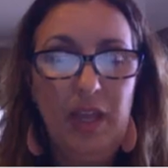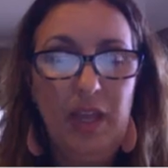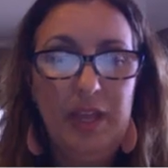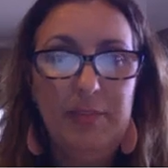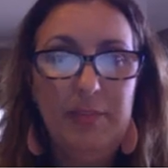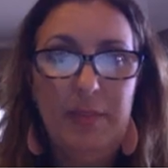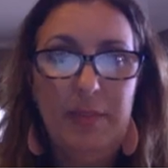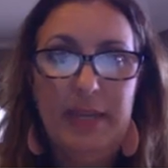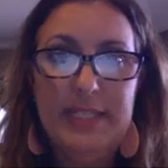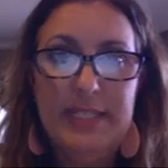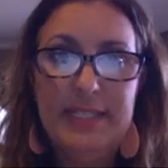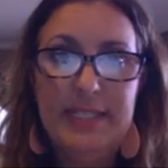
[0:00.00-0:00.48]

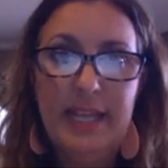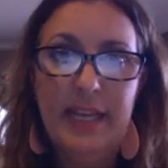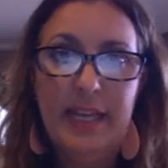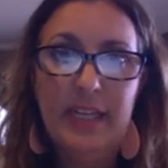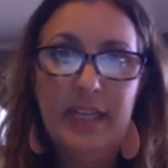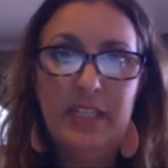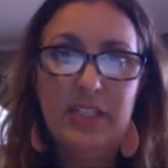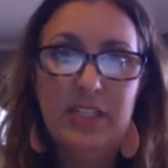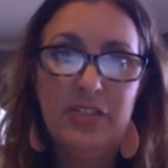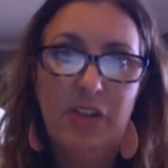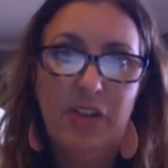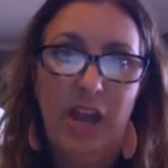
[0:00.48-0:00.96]
My
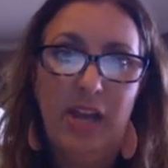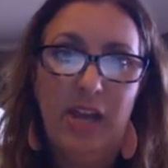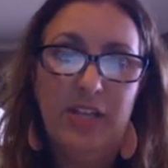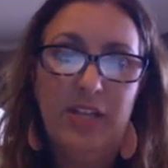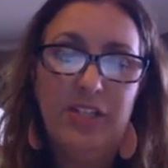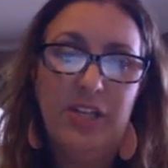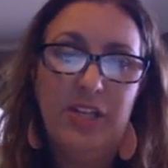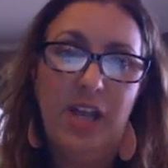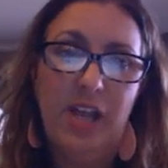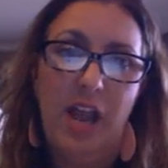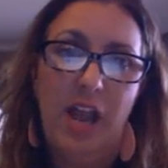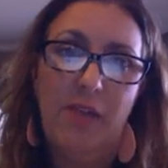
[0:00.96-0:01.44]
second
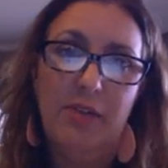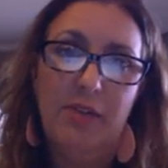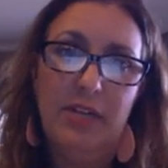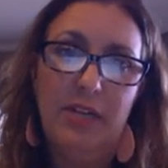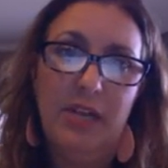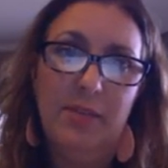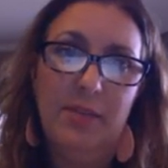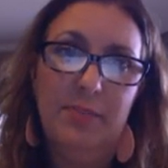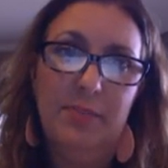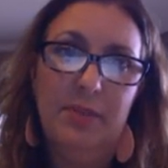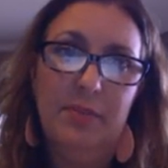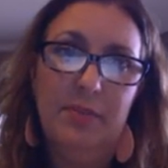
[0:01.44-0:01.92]
strategy I would
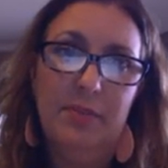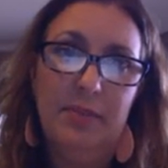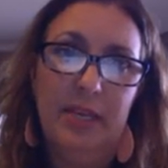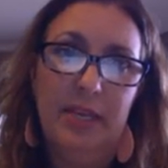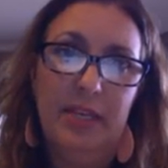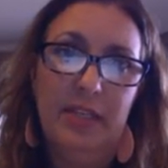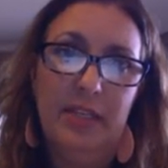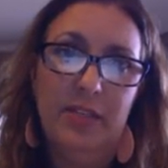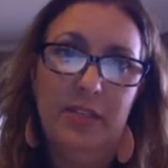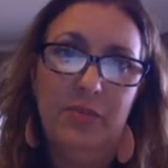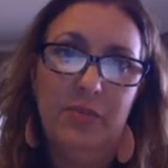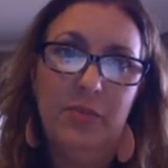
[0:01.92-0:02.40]
implement